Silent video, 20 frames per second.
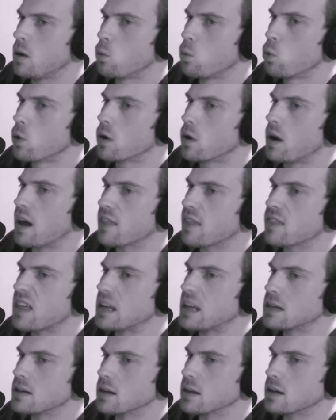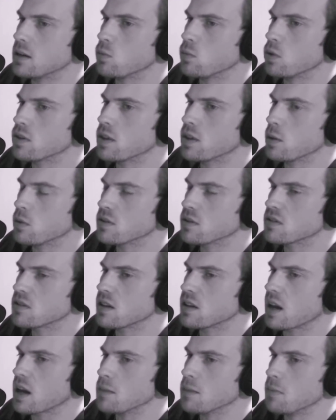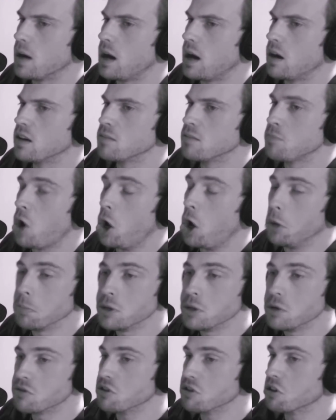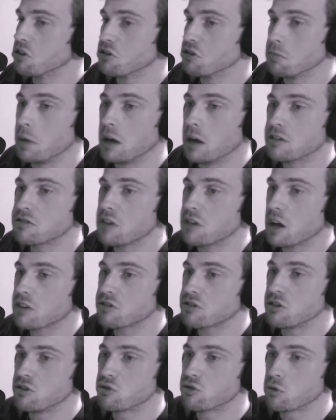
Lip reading: were authentic in what they were singing about. All music is about sex and